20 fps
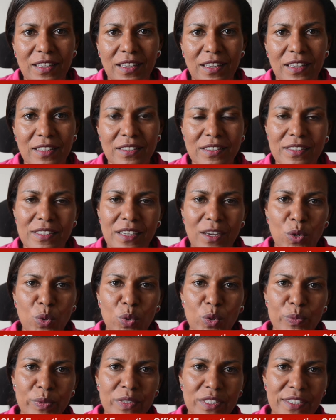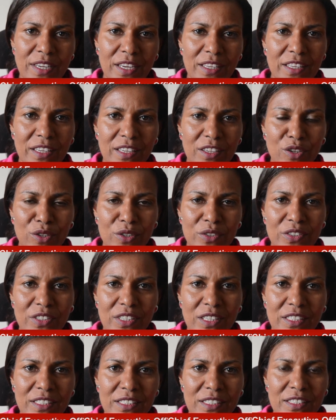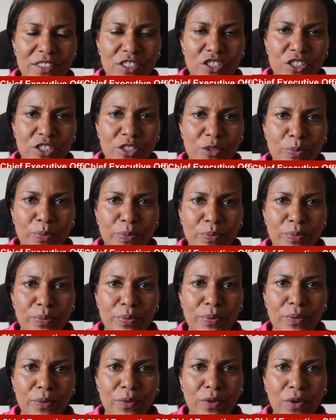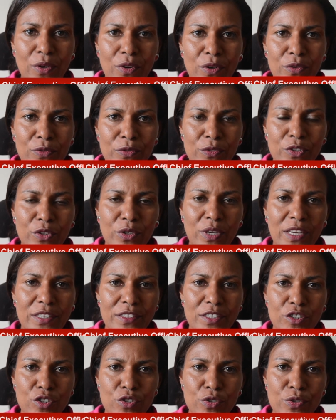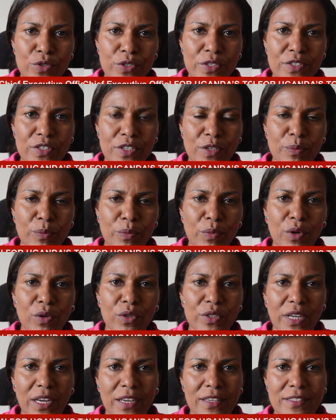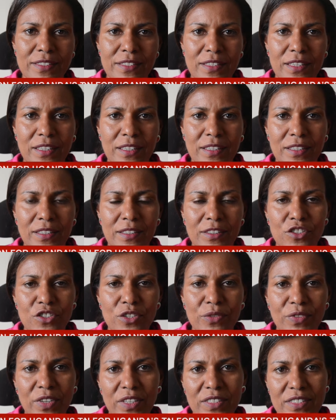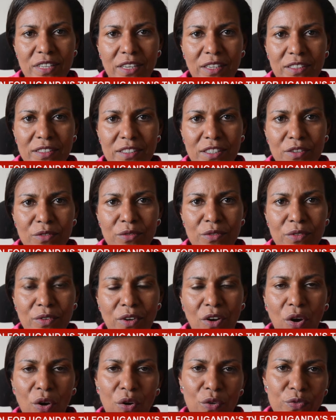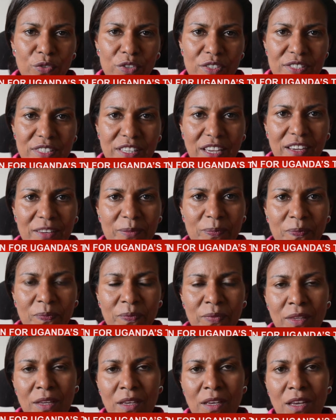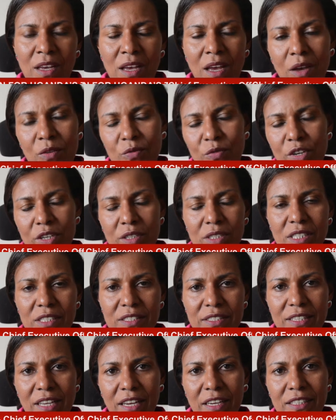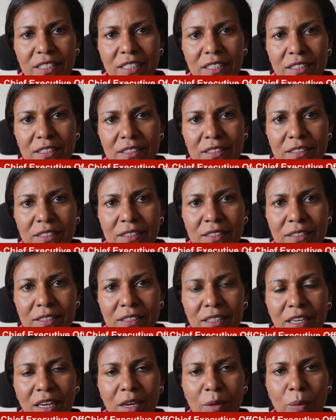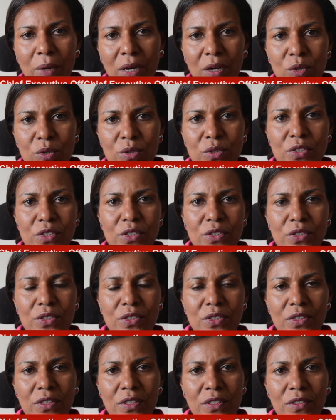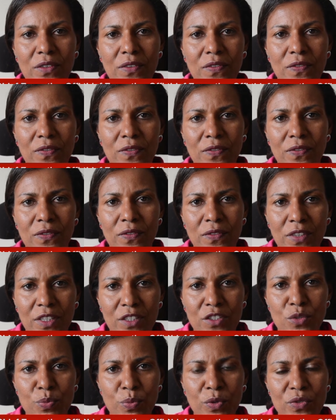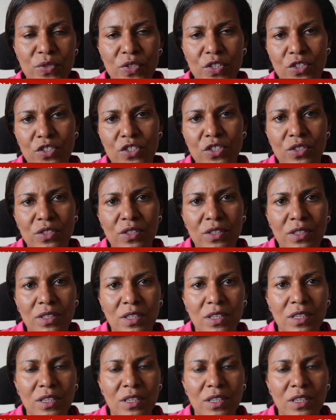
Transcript: and I will be taking on the leadership of Uganda Tourism Board as the Chief Executive Officer. I'm very excited about this position.